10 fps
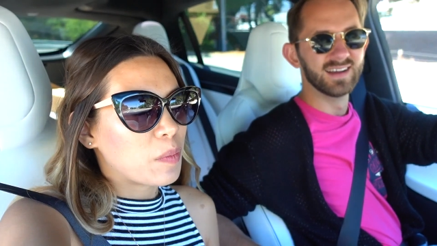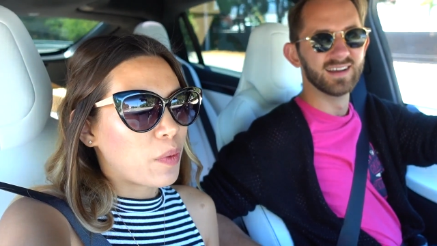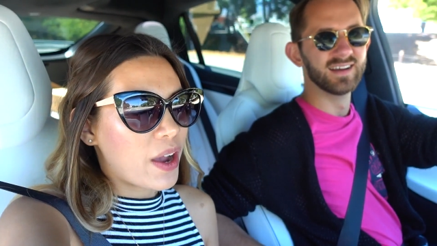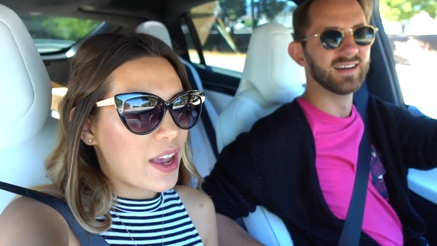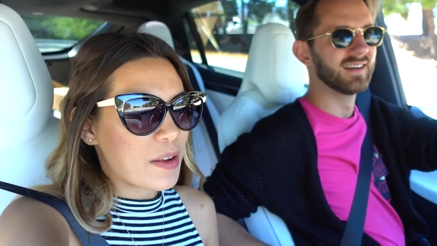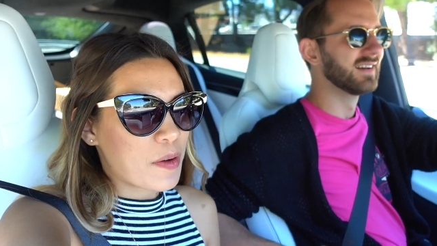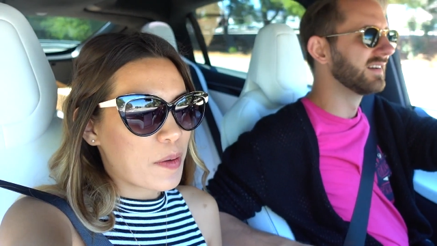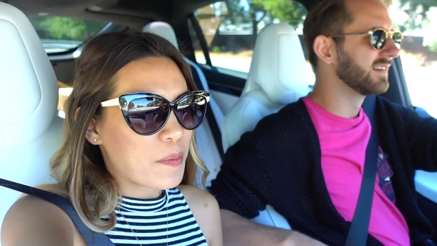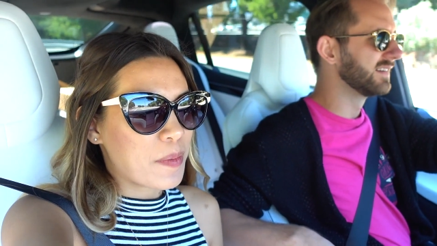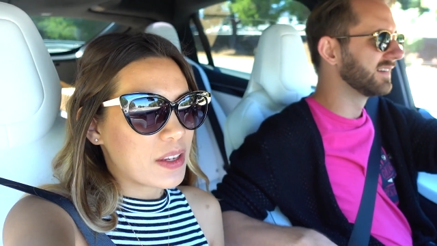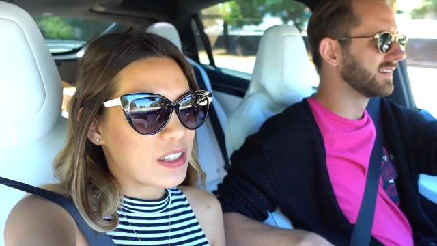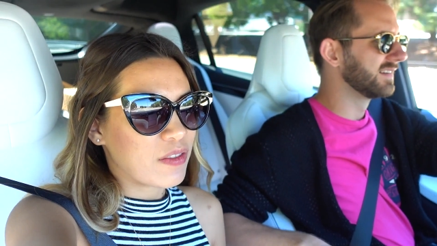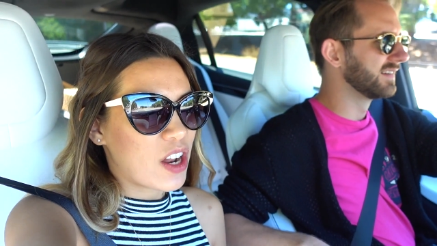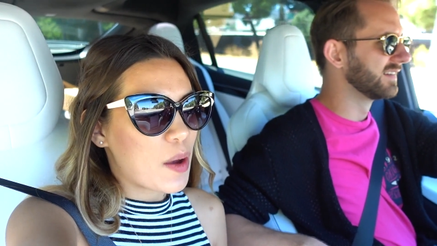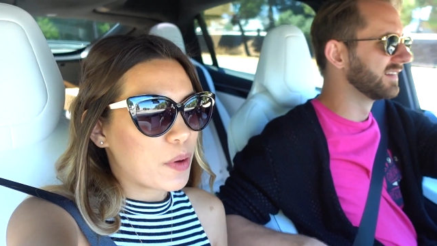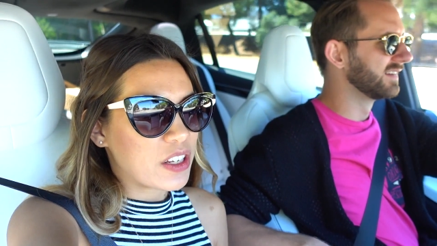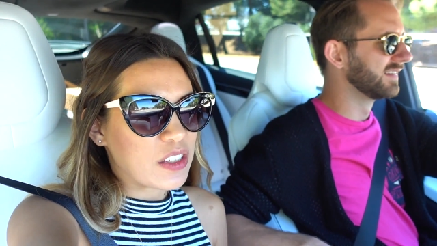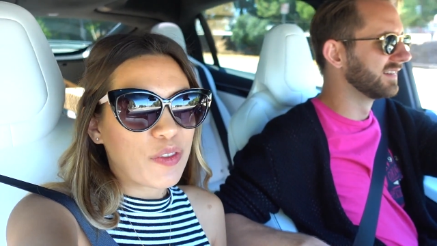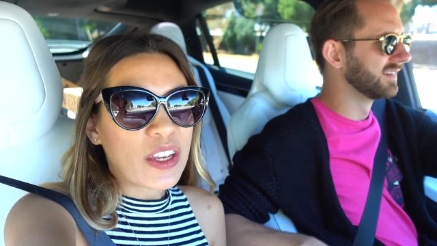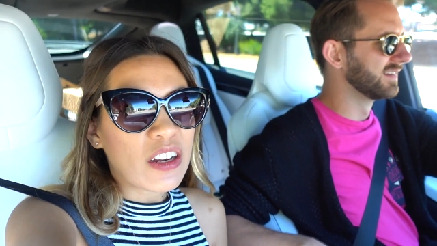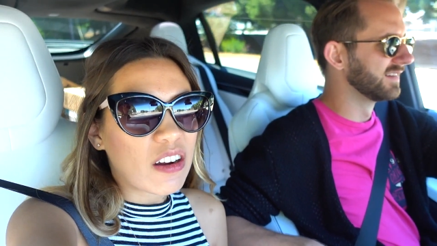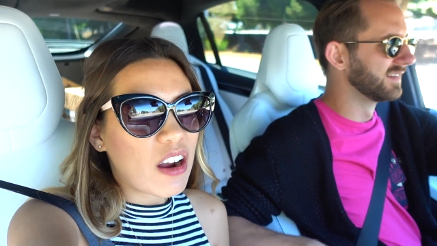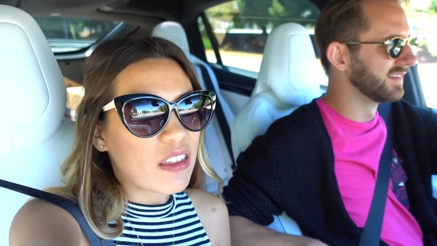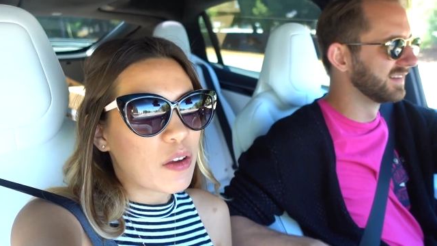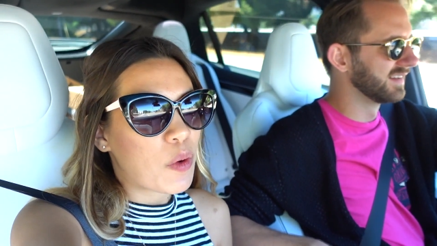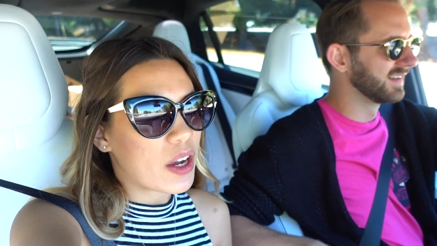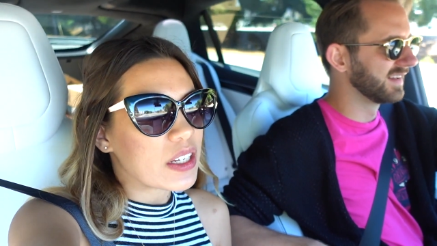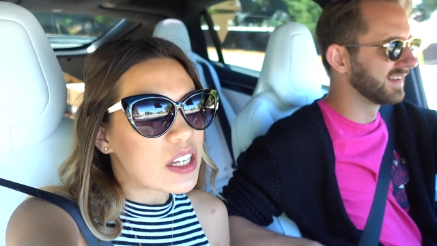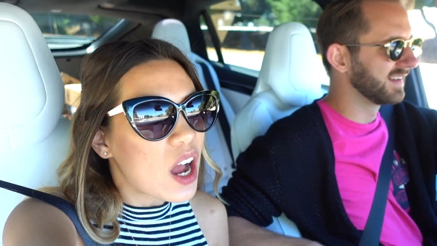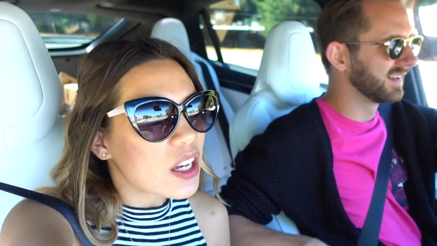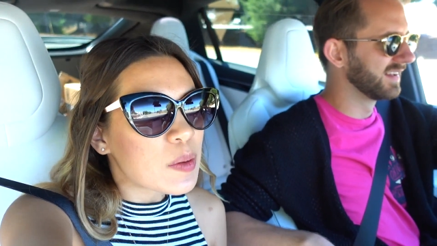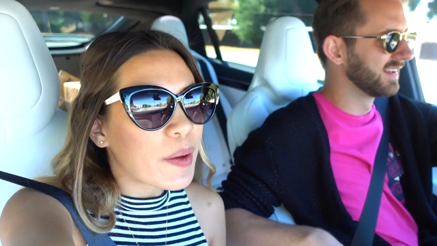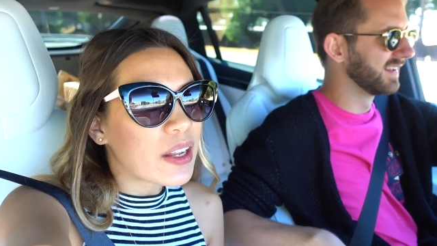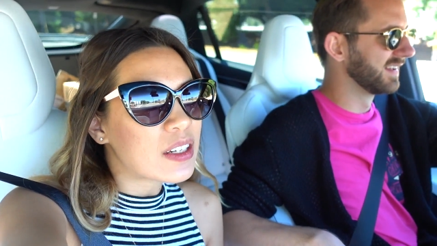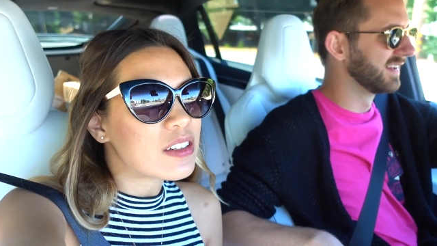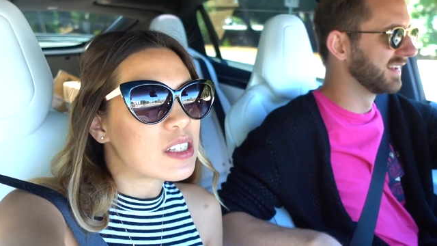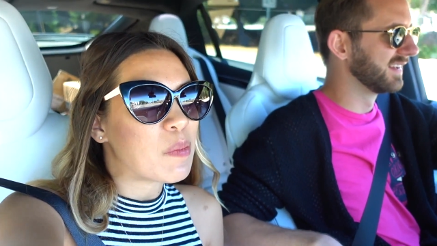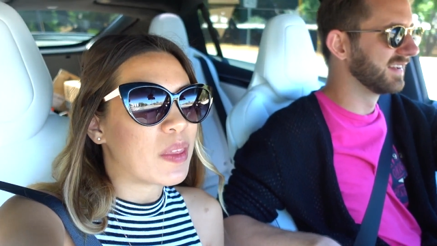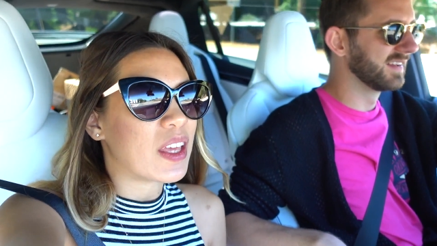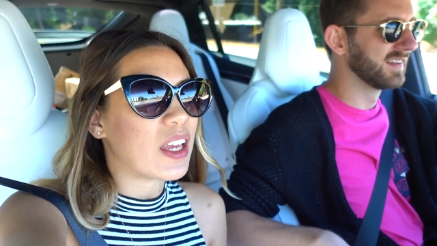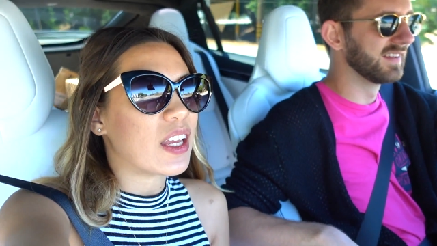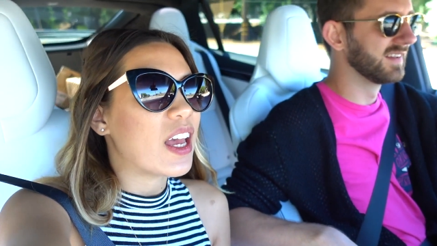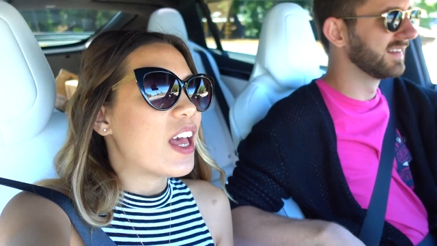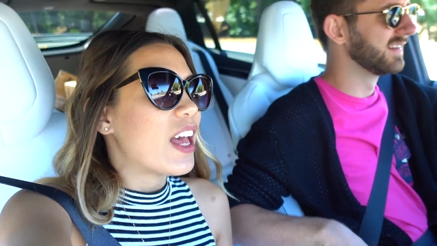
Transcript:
Speaker 1: Brian must have not put his finger on the walkie-talkie button or something.